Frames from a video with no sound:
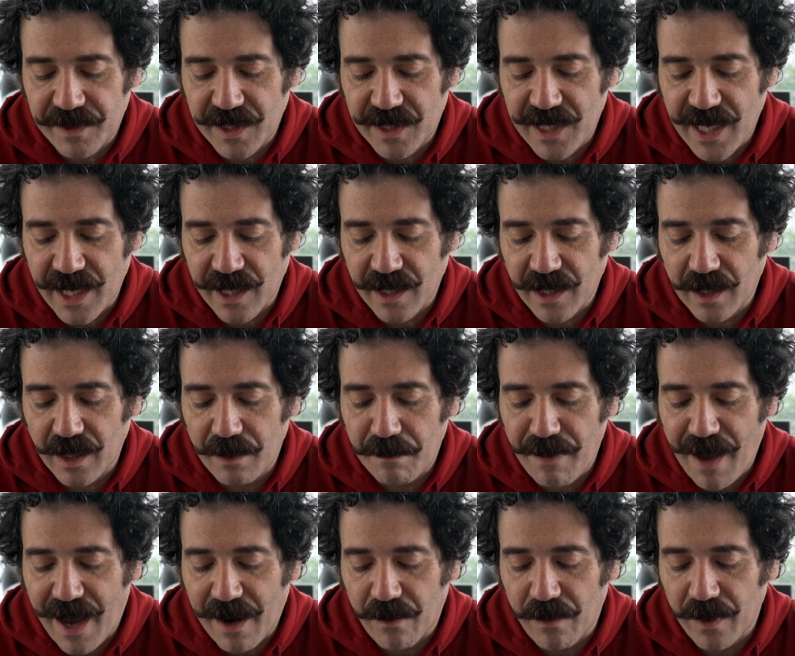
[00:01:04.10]
a technically
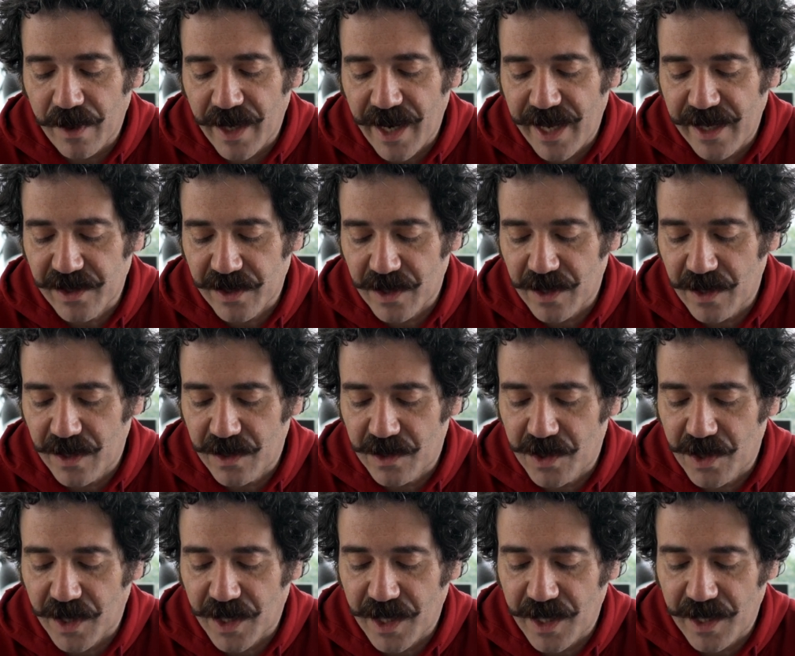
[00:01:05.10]
backward nation and
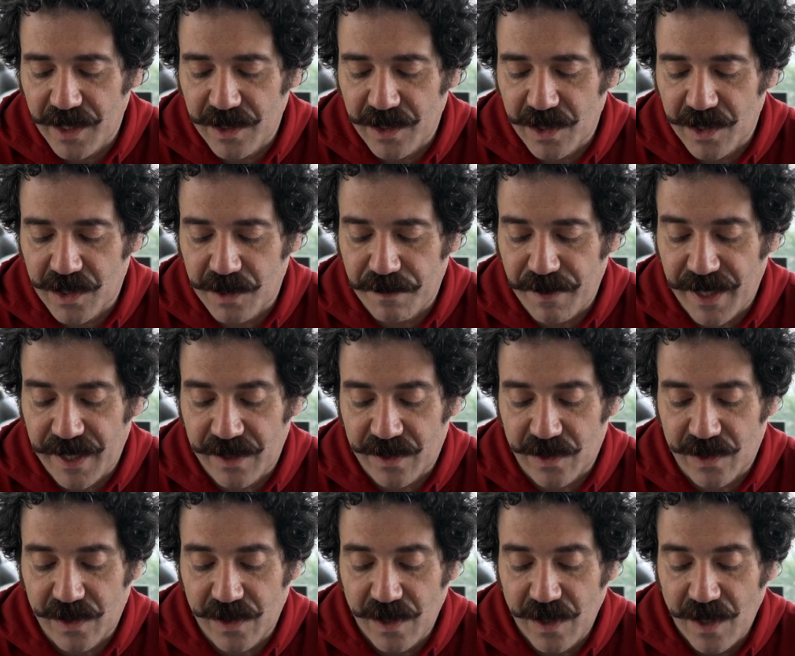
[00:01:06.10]
took it into
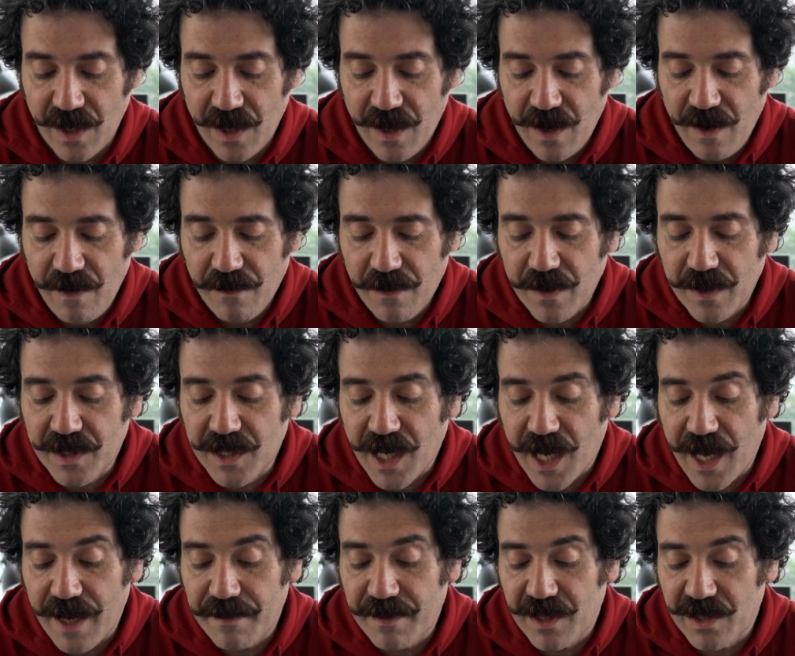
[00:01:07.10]
space. For a
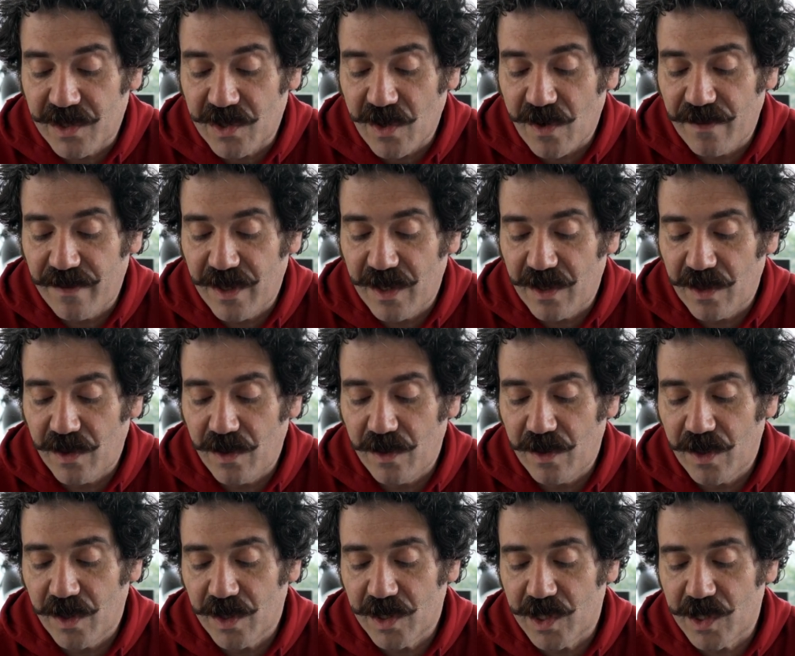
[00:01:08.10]
time, the Soviet
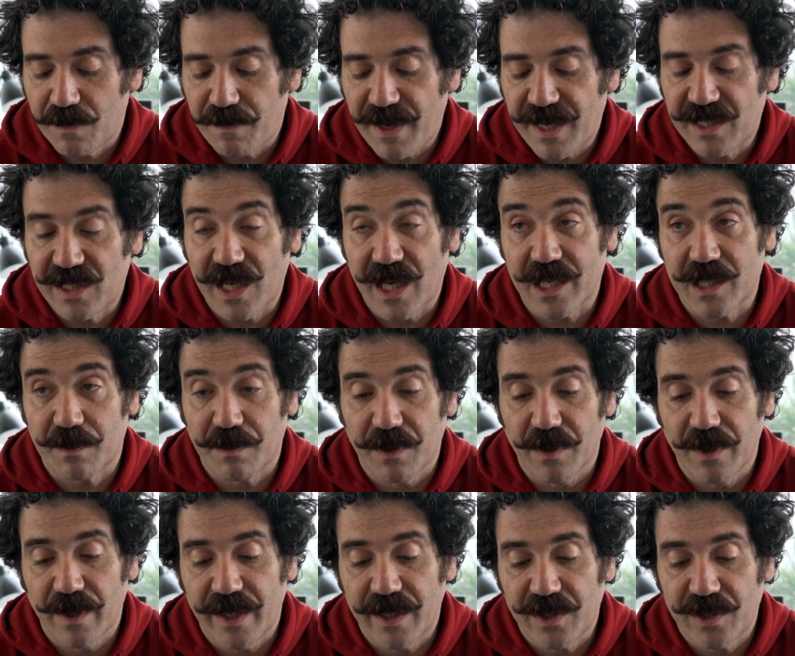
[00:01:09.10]
Union's space
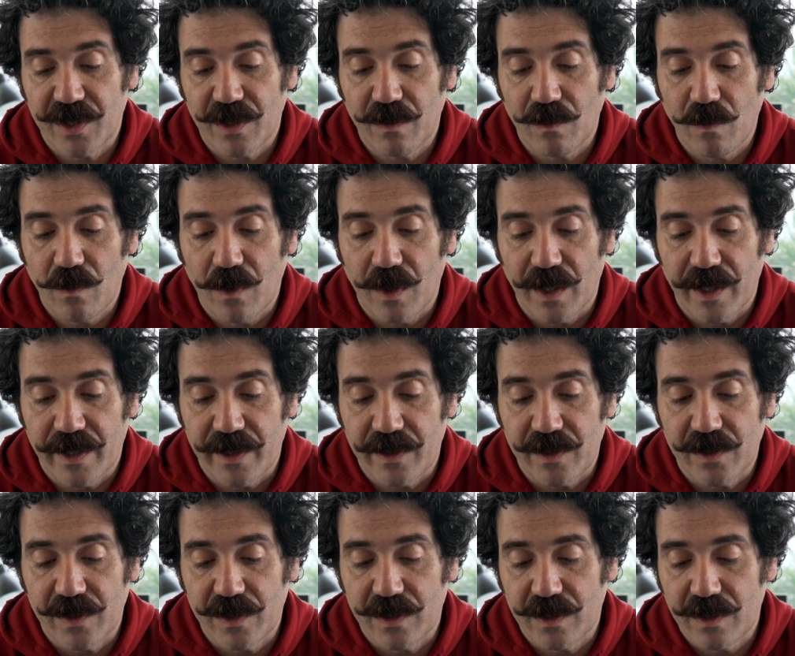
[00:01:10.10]
exploration
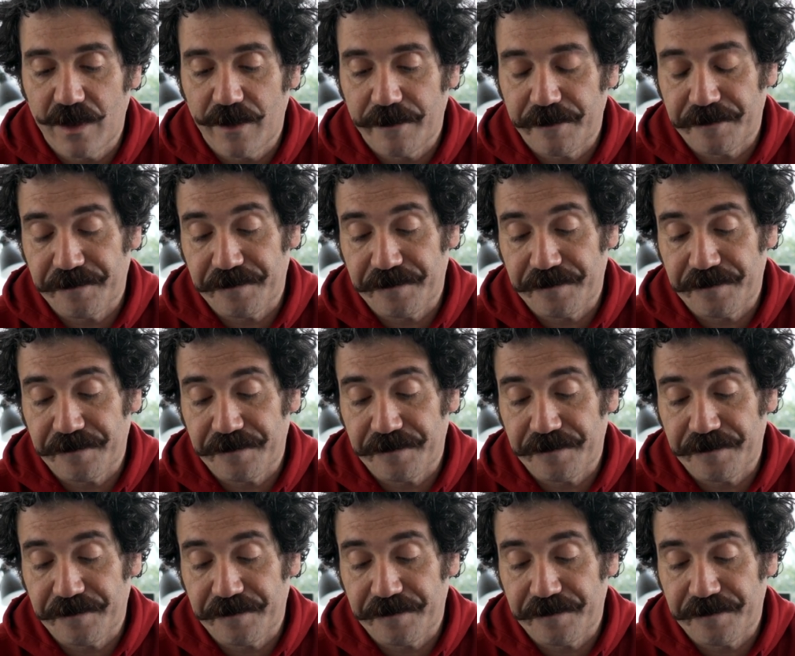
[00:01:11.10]
was